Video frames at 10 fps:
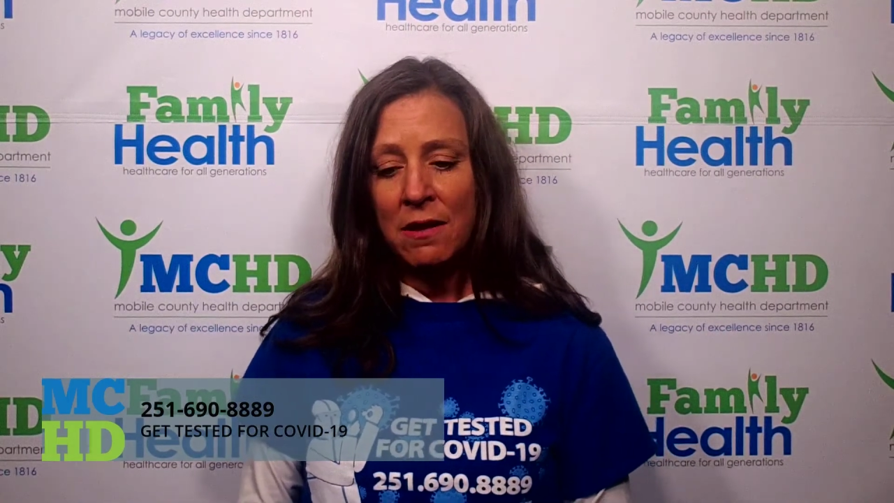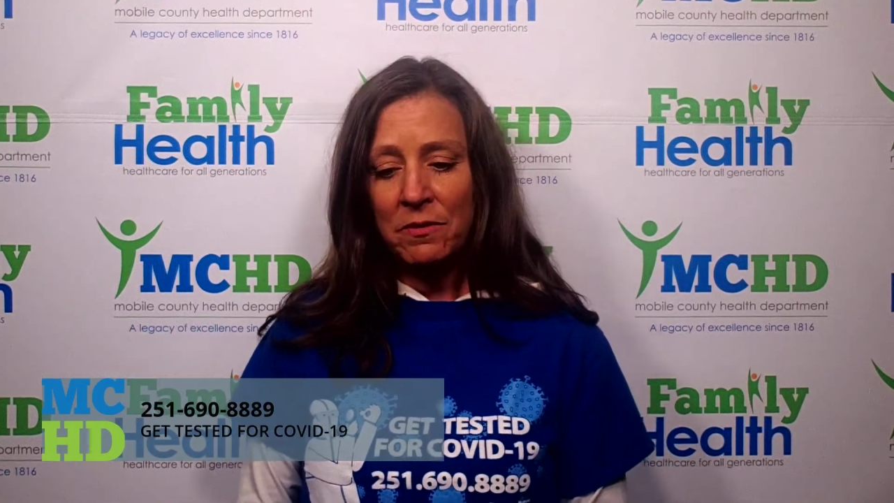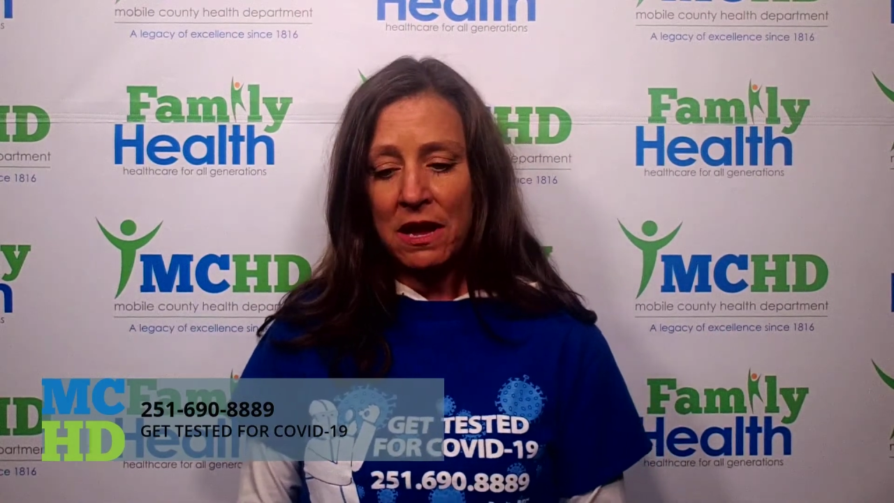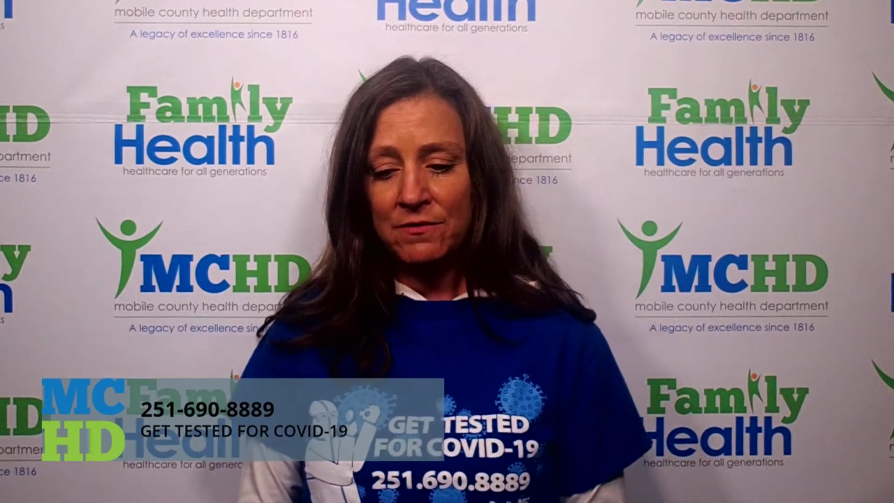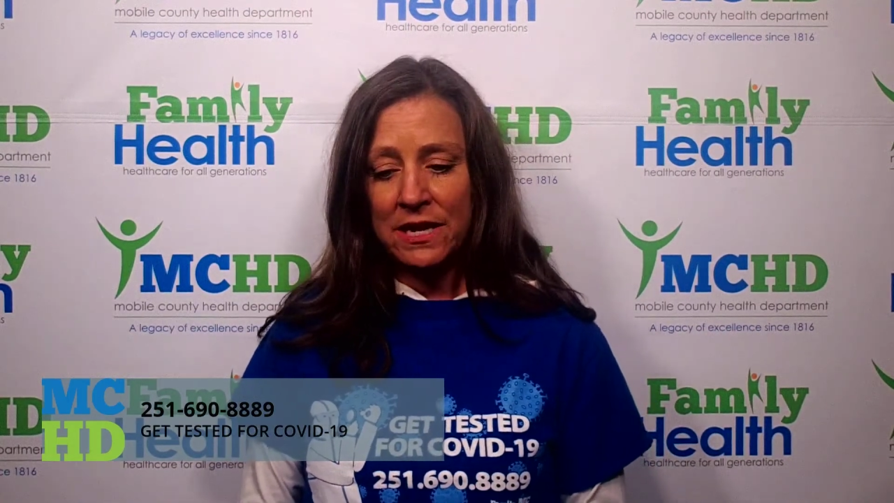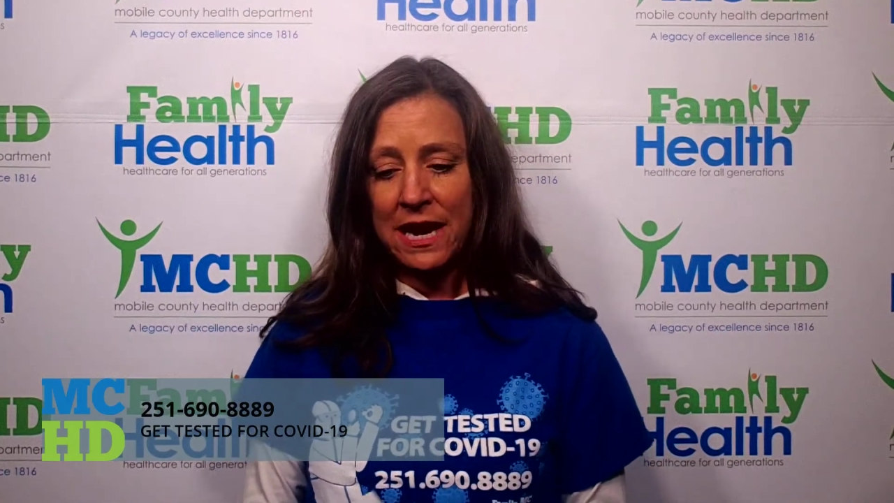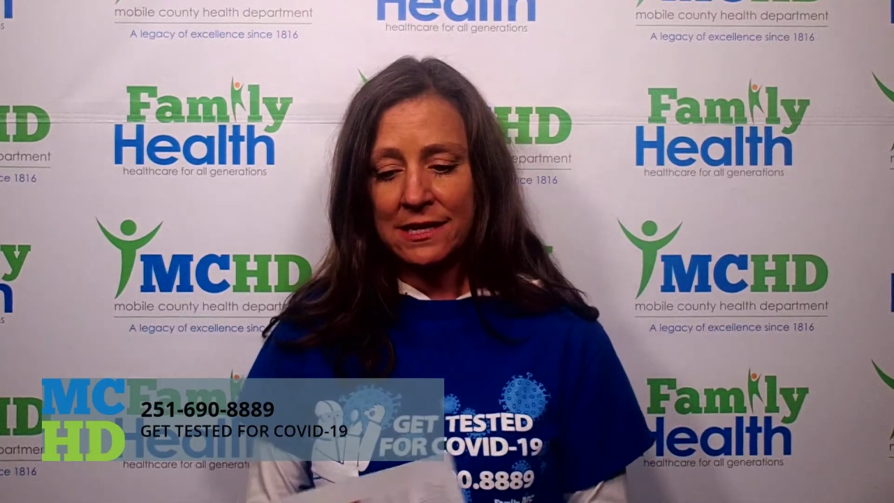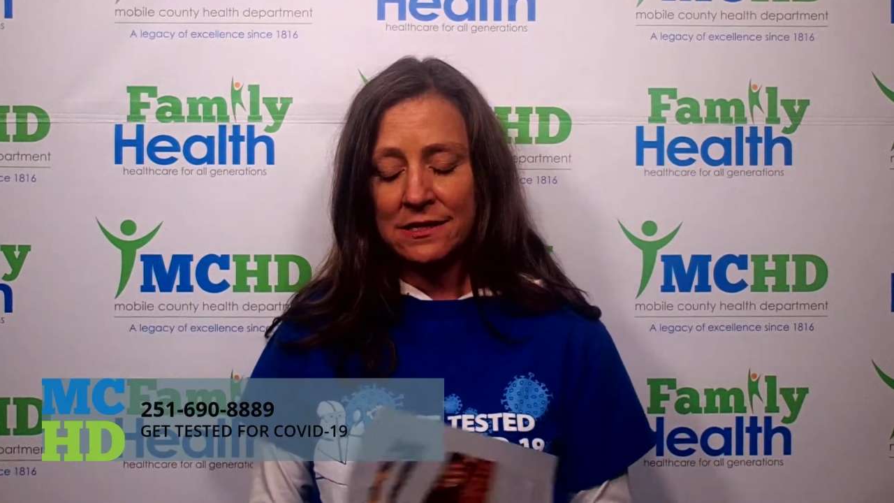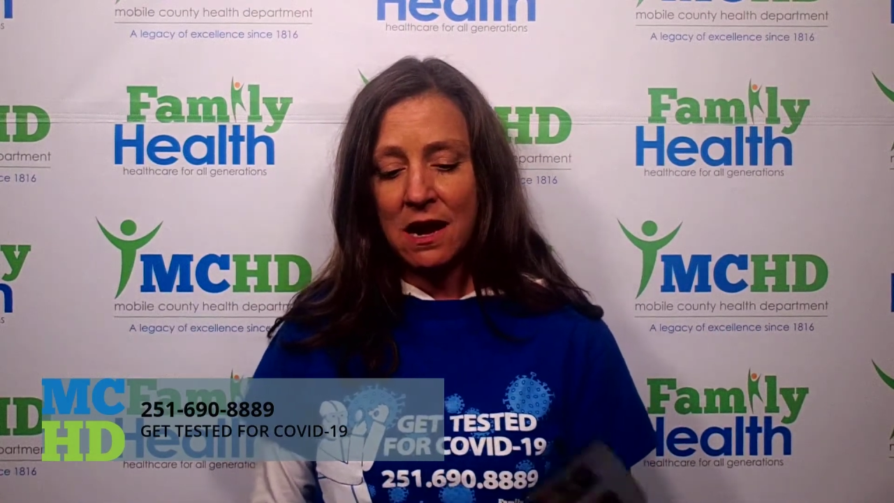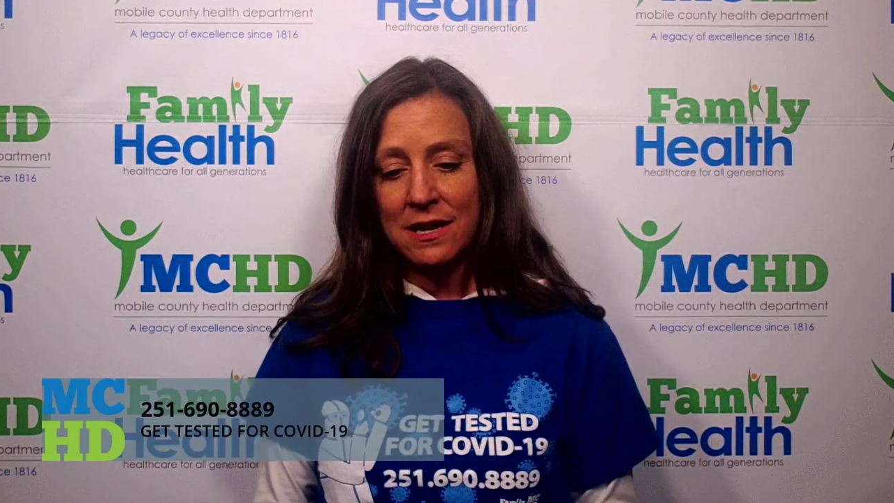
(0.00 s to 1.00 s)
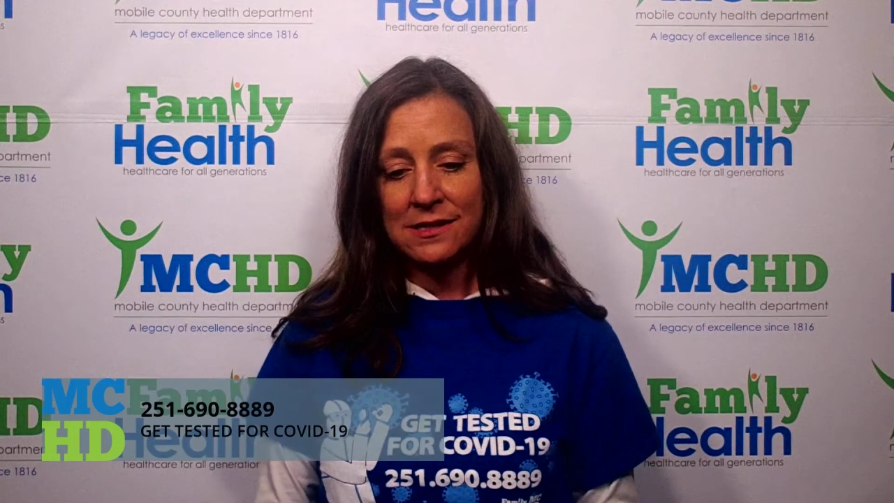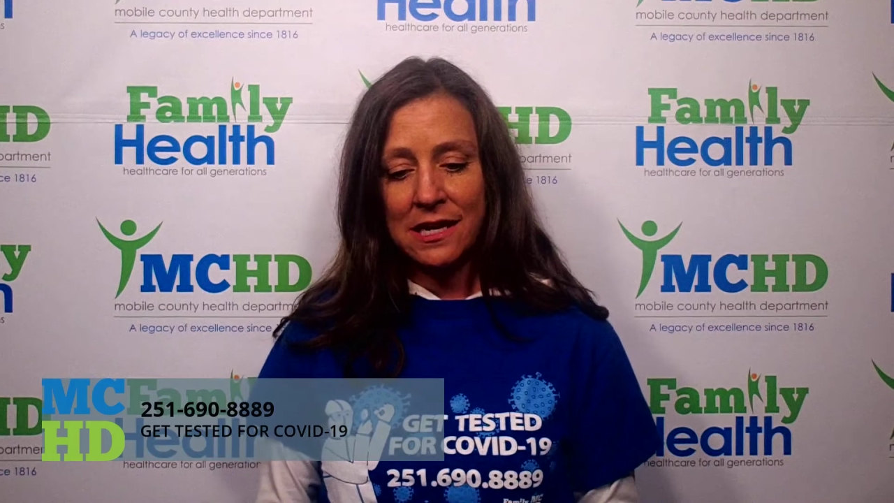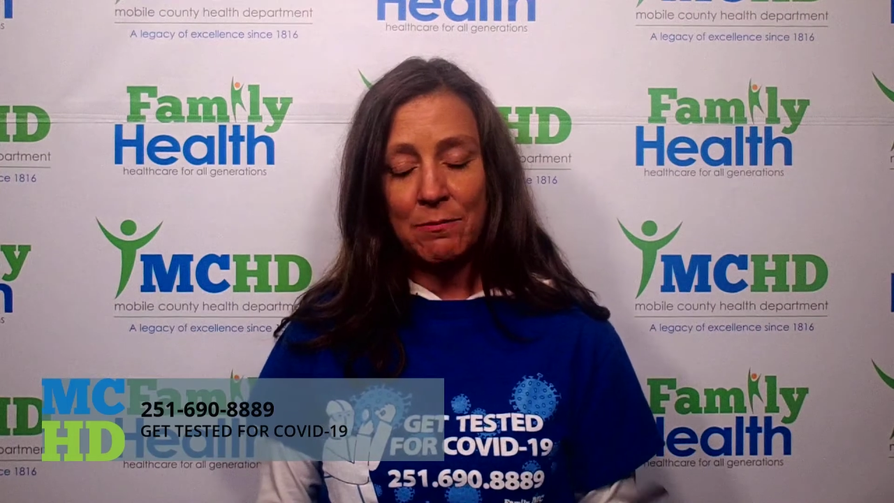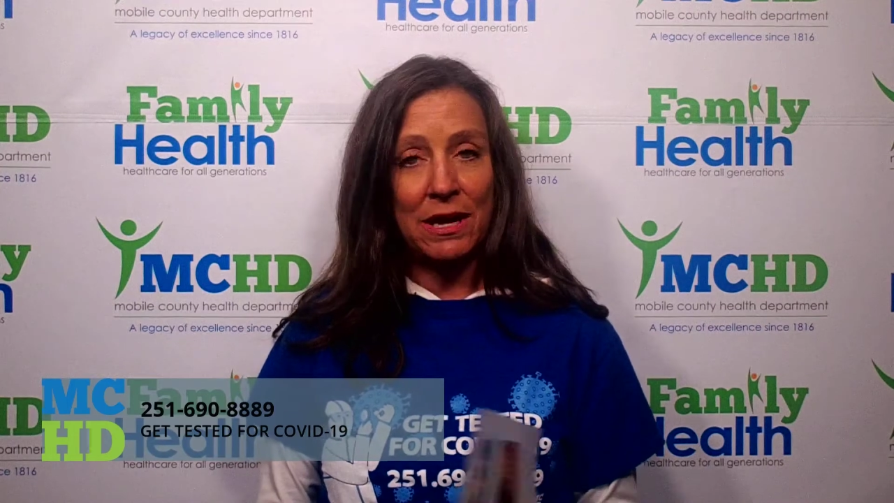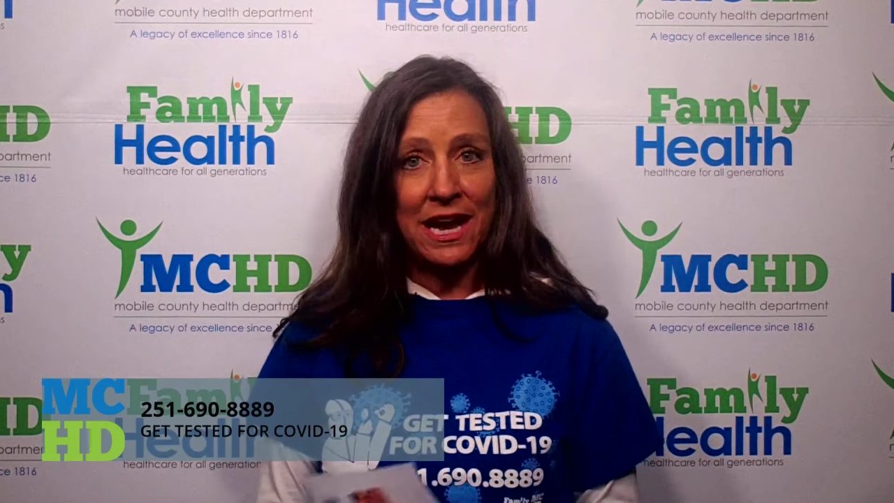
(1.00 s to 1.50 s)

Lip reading: FDA is not skipping